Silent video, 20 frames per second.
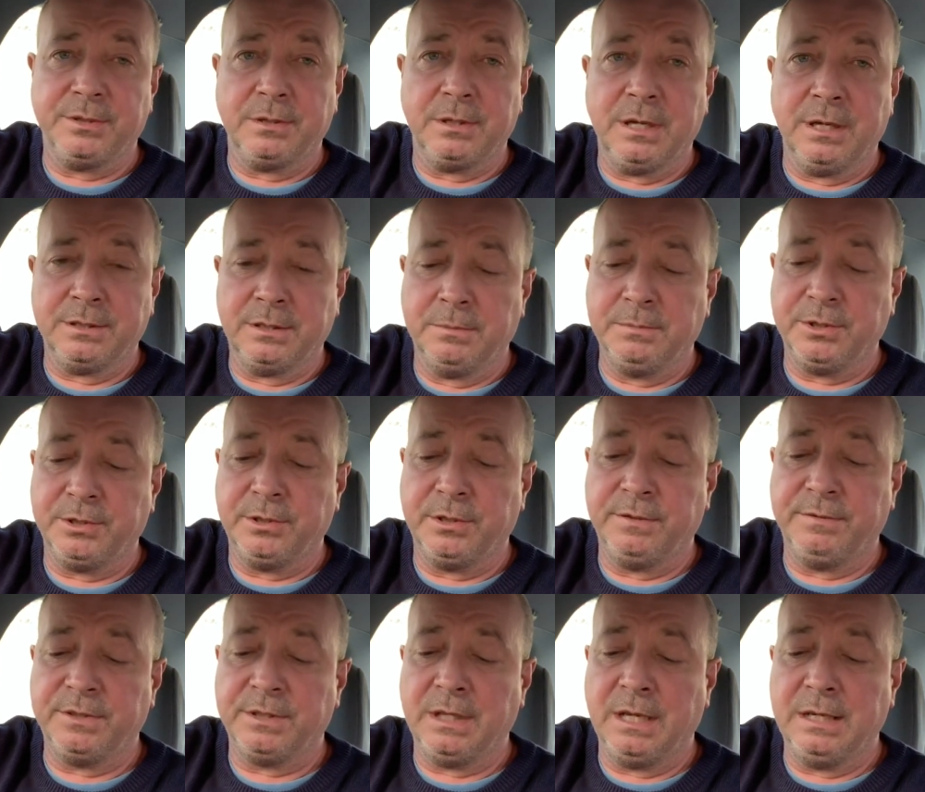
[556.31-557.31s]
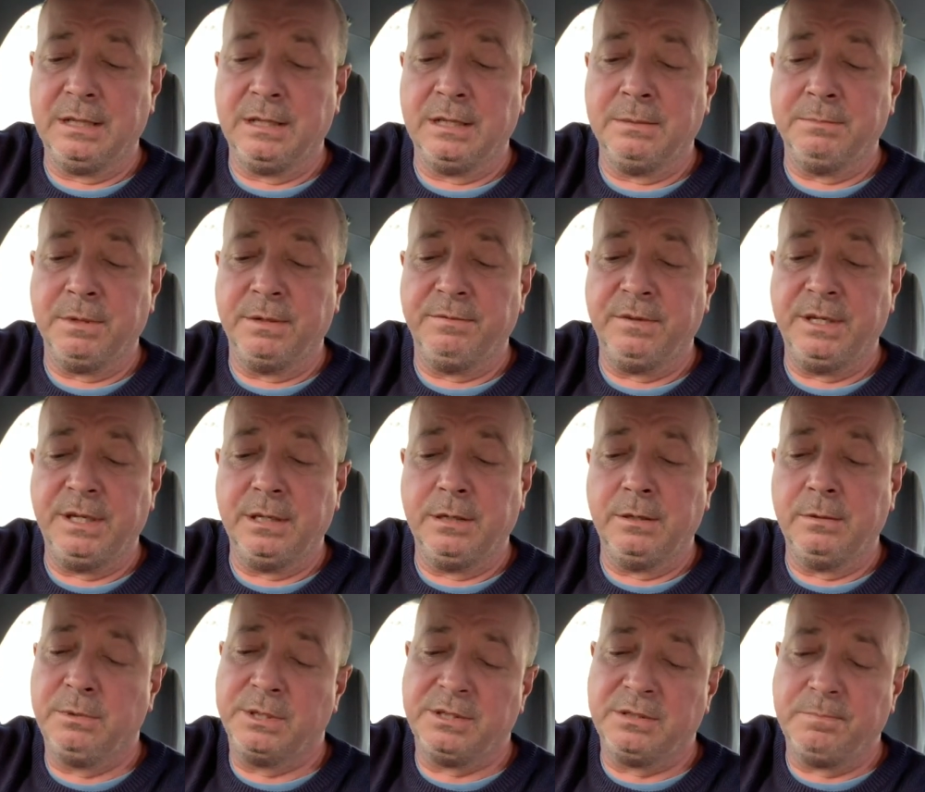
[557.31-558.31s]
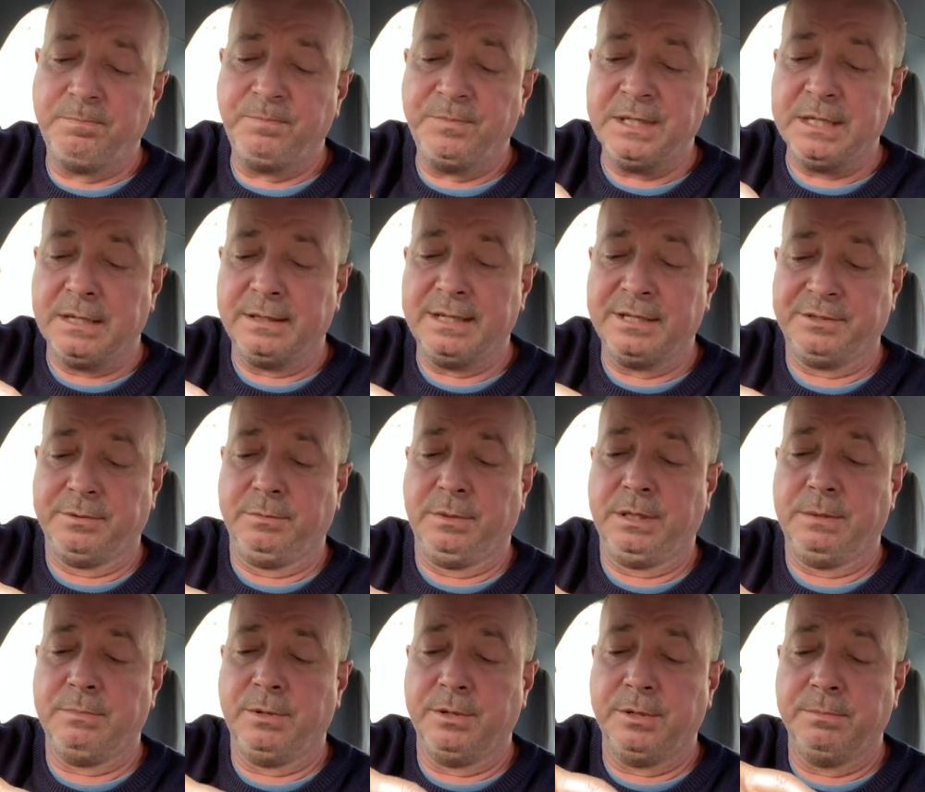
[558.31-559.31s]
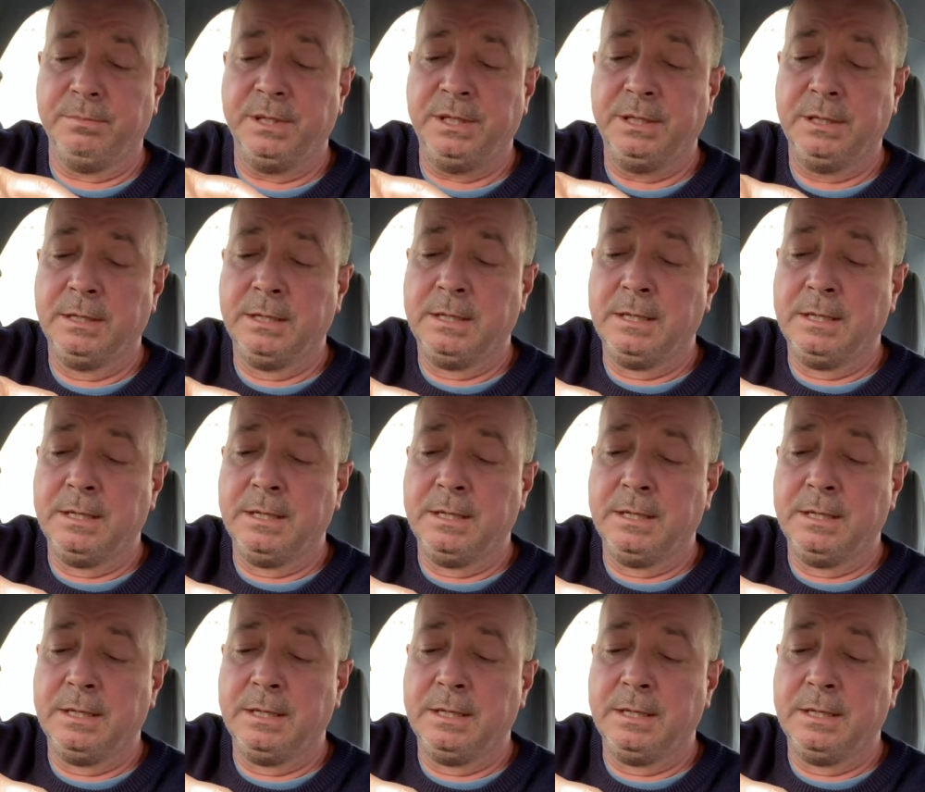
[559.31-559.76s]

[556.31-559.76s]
customer service lately in my video, which, you know, doesn't really bother me.